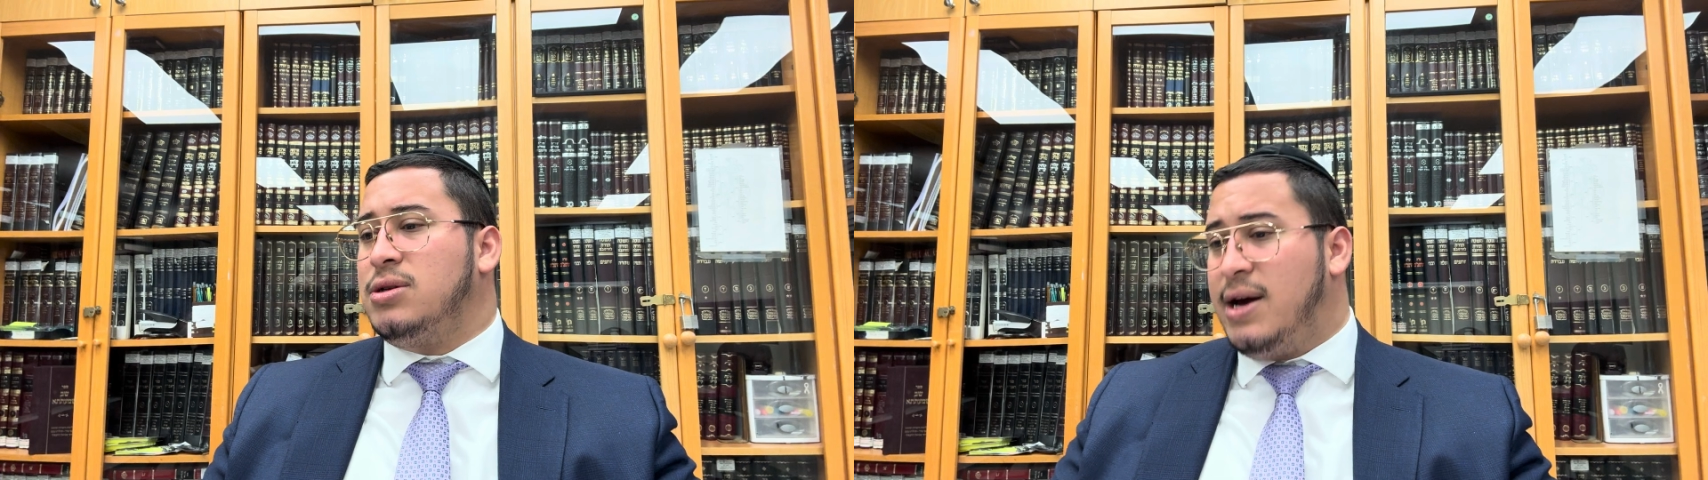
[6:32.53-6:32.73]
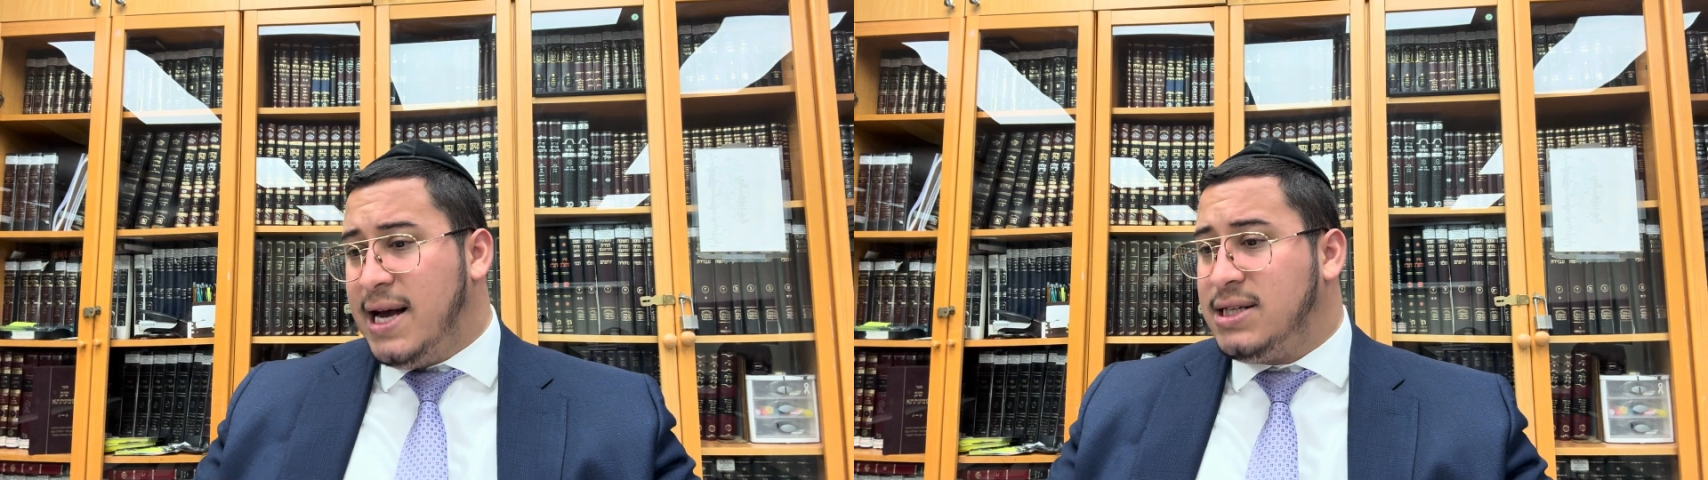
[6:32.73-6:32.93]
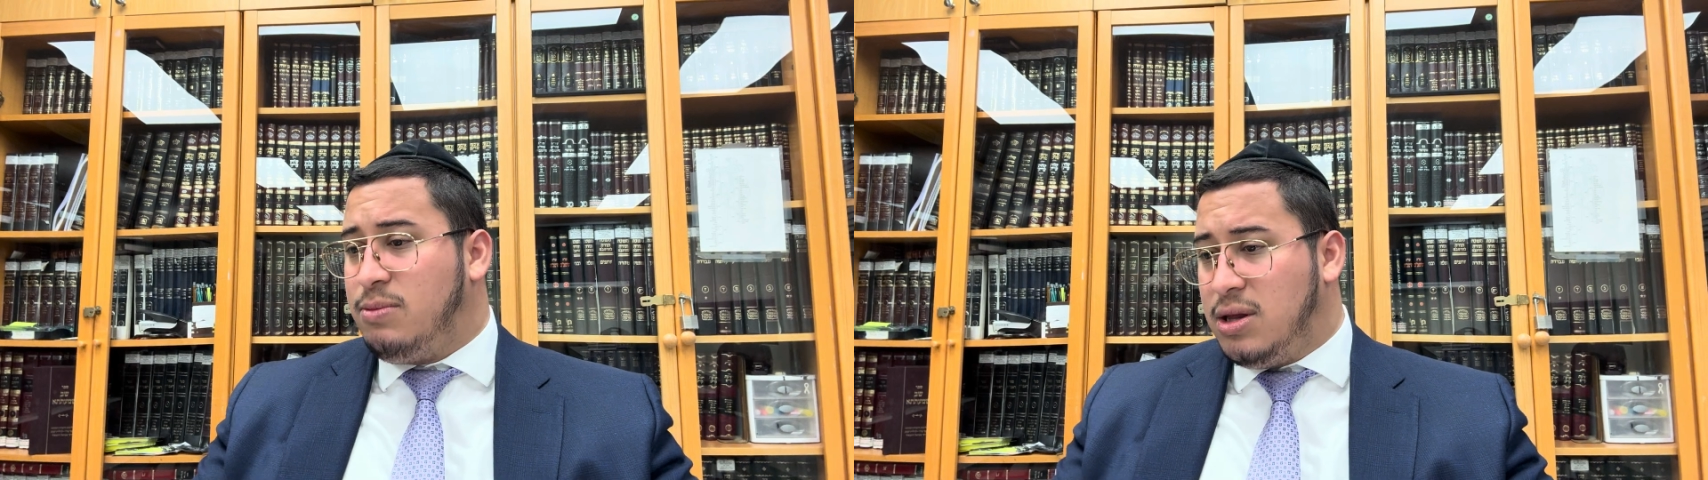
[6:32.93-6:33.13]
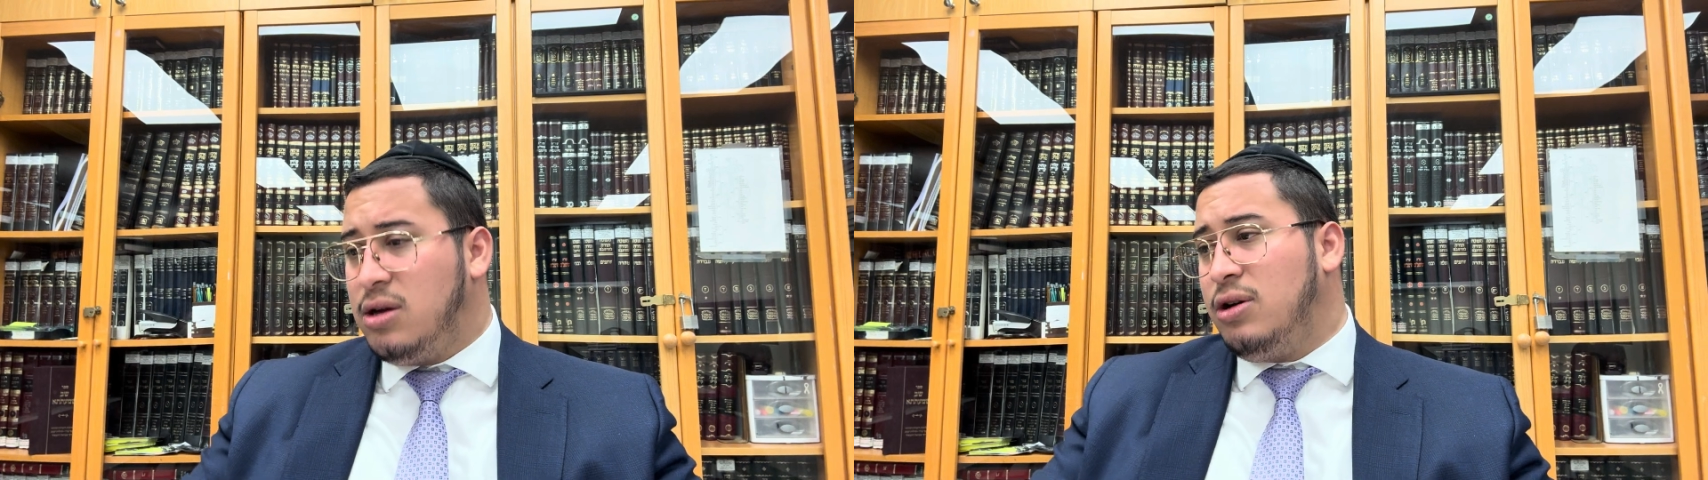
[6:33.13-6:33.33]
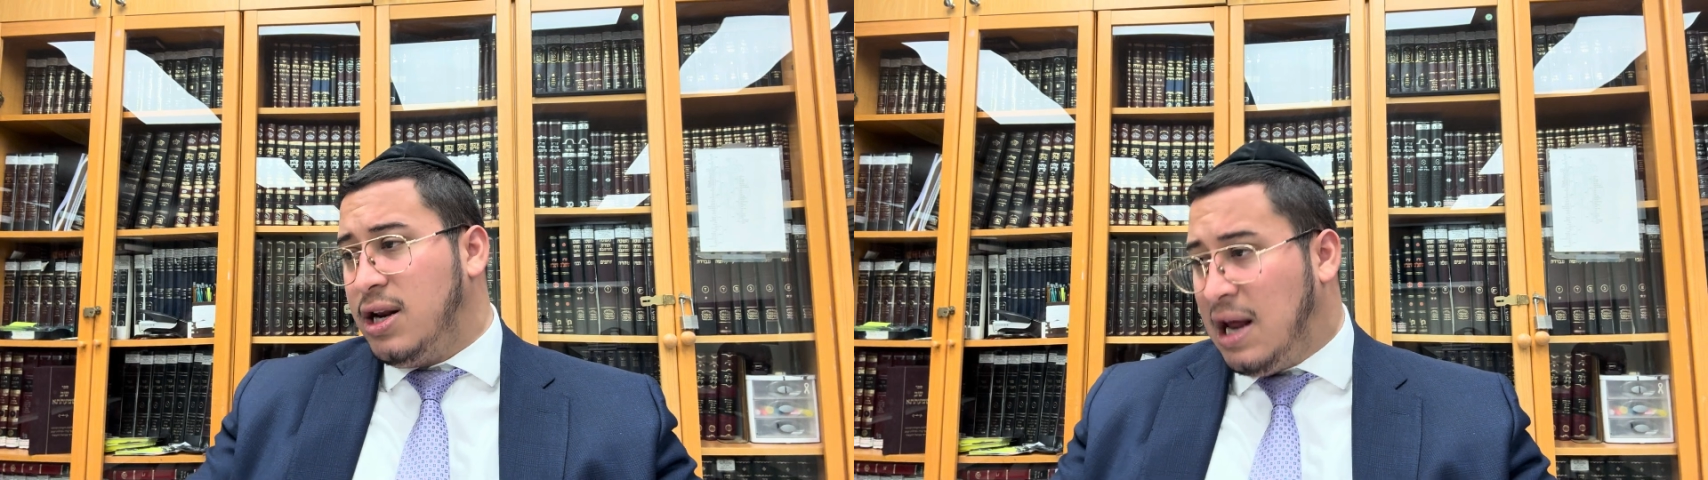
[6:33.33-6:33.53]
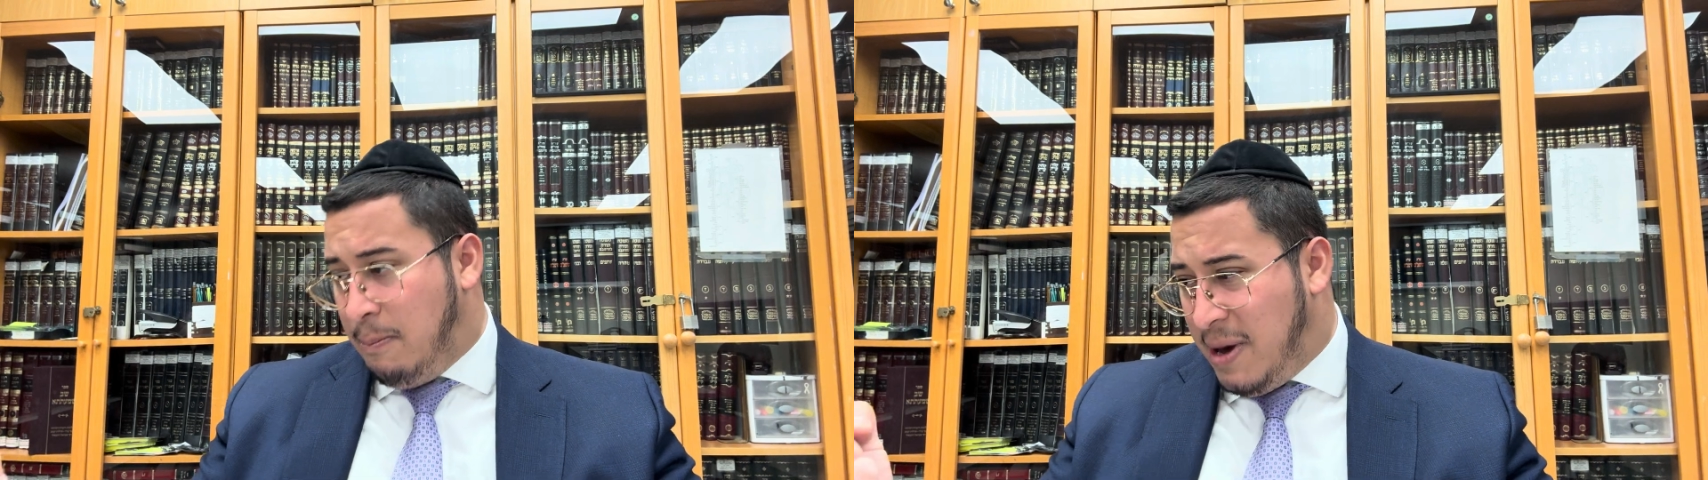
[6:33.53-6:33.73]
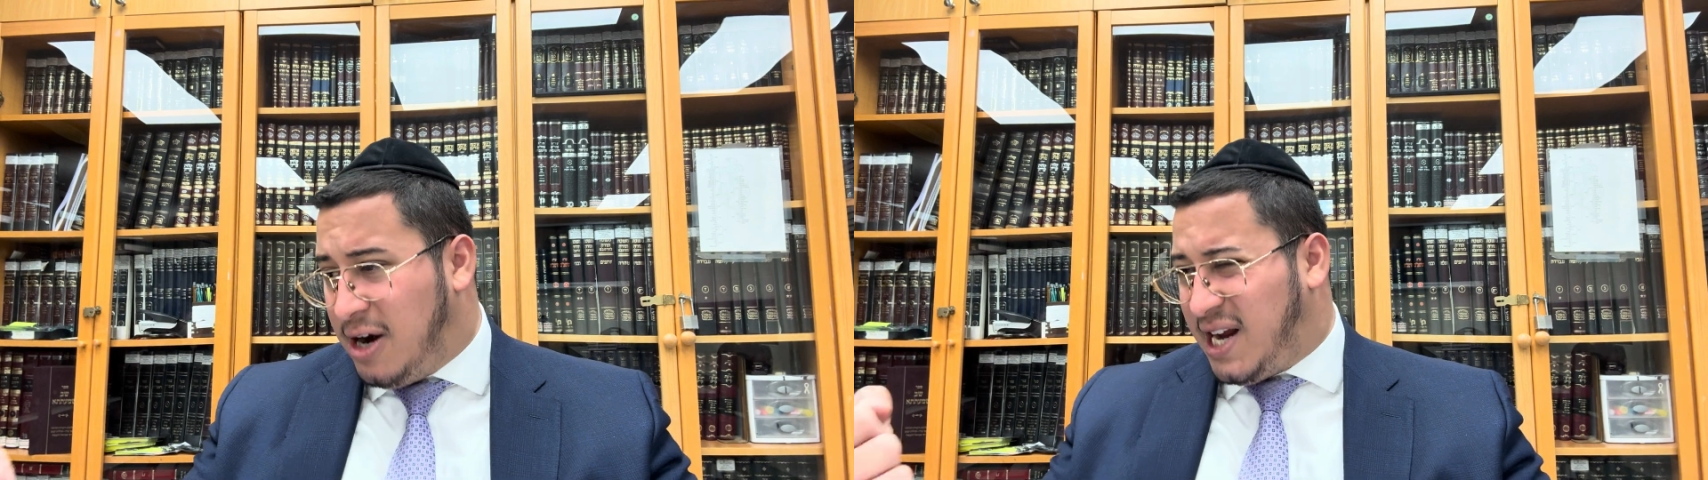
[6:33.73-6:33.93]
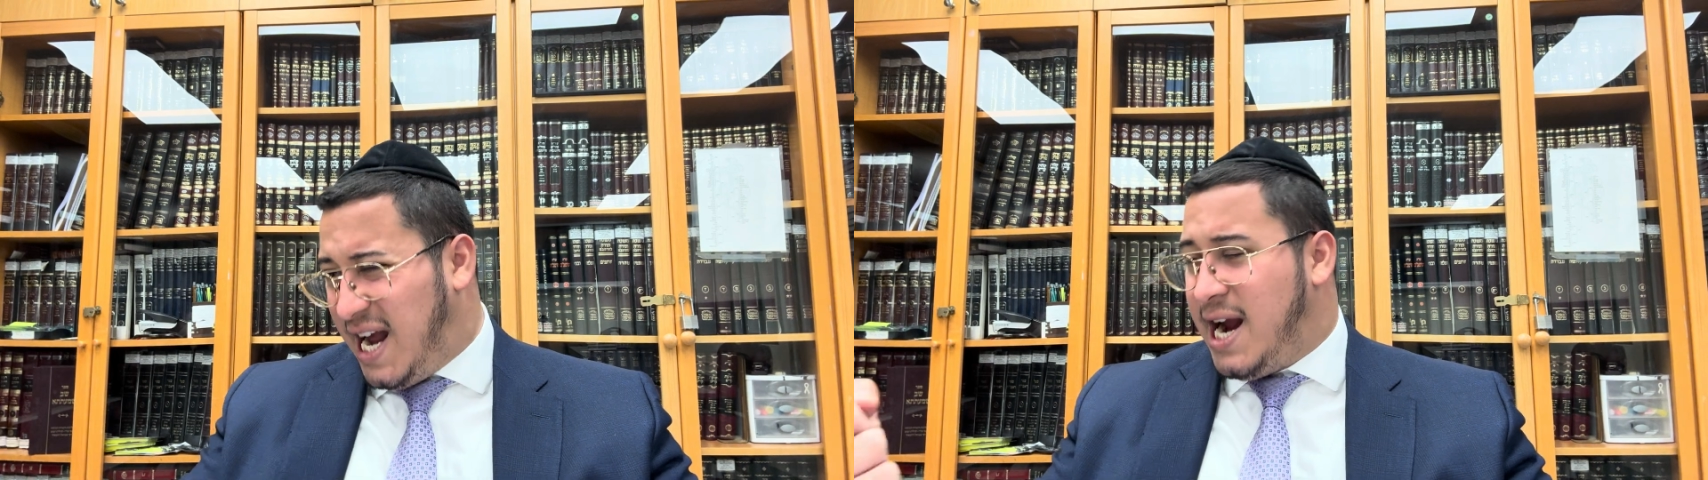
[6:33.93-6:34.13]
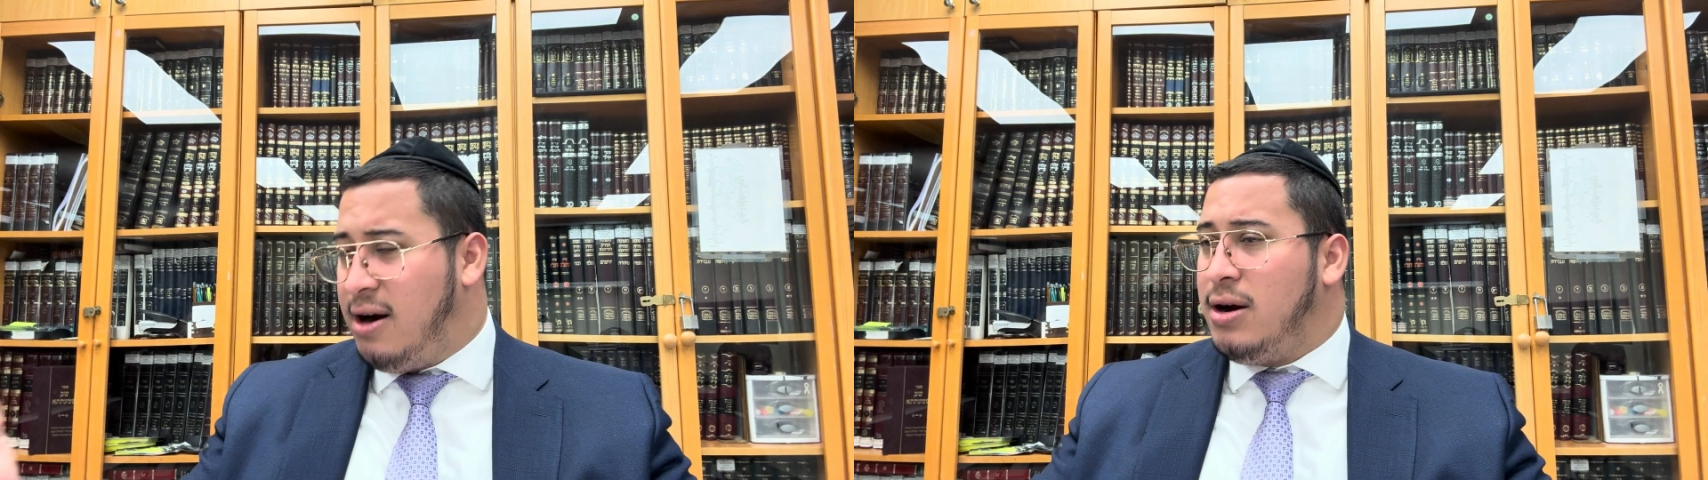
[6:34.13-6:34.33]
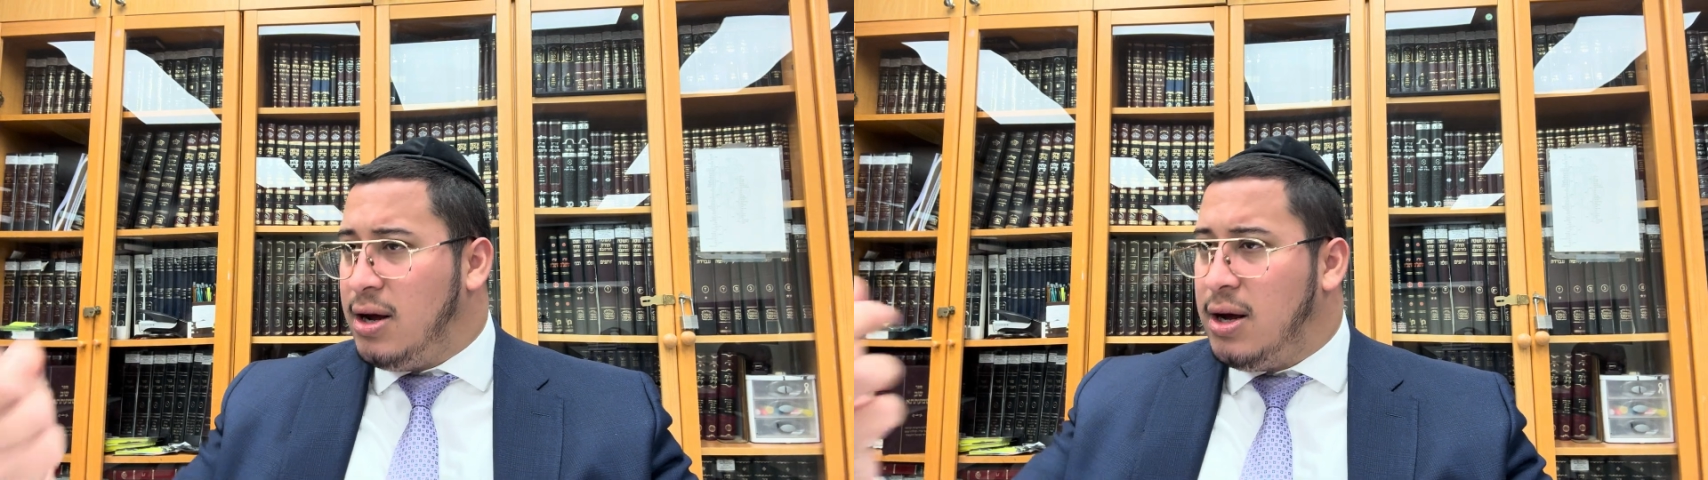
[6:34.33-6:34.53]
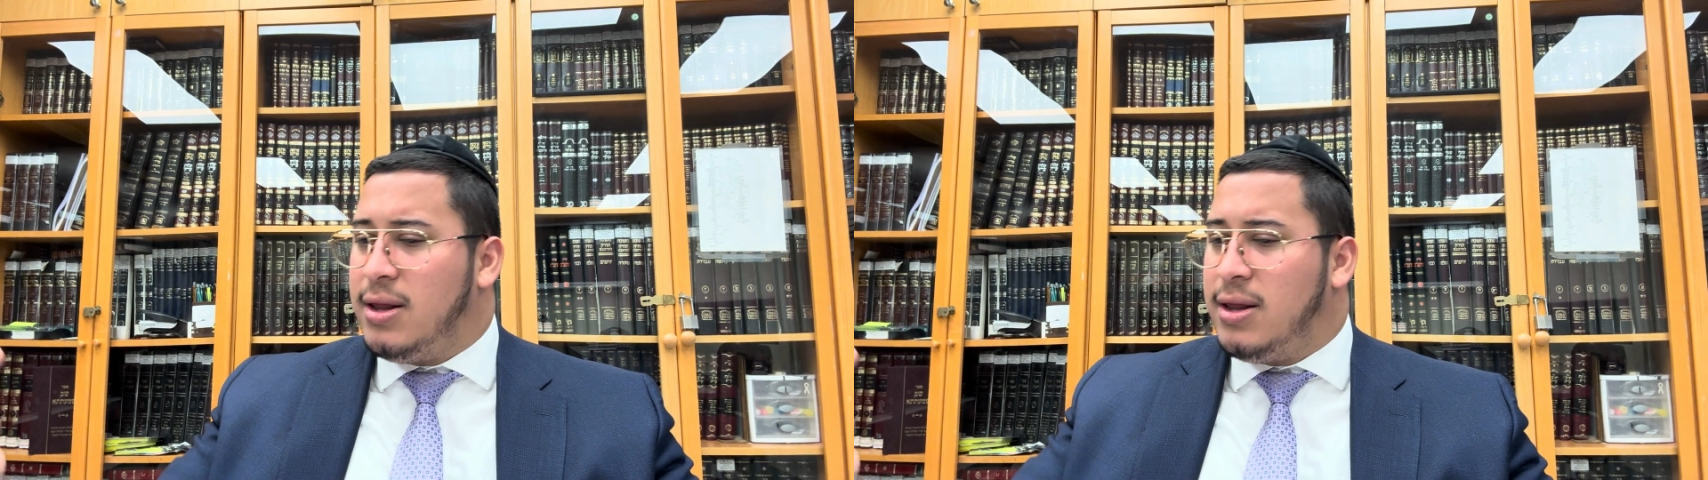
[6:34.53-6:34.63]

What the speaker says: So it has to be that you're getting better care.